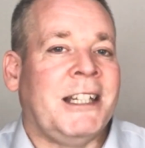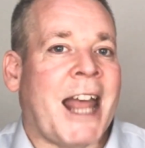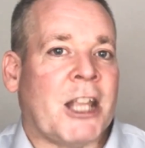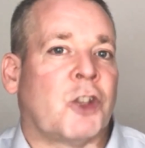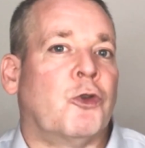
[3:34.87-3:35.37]

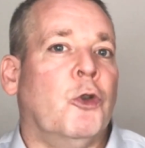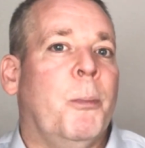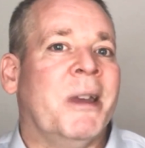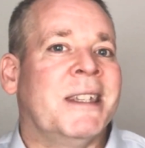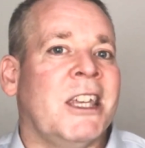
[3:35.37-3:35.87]
natural
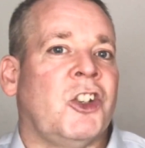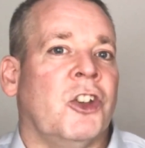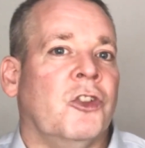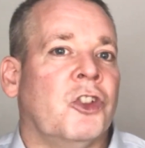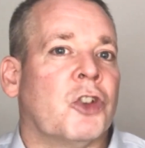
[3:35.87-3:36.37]

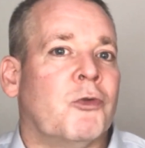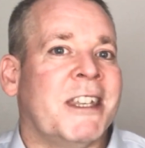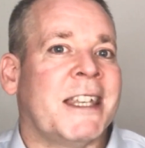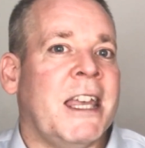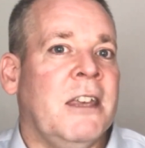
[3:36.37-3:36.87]
position to
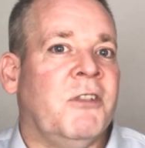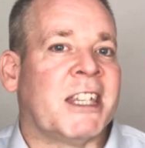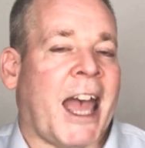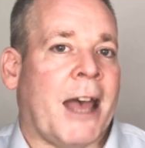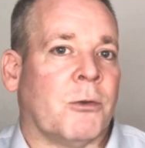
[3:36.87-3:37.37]
receive
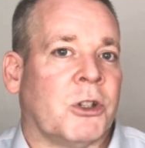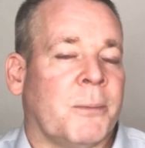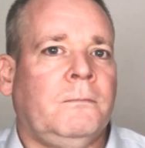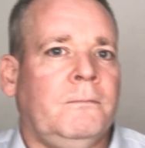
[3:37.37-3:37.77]
sound.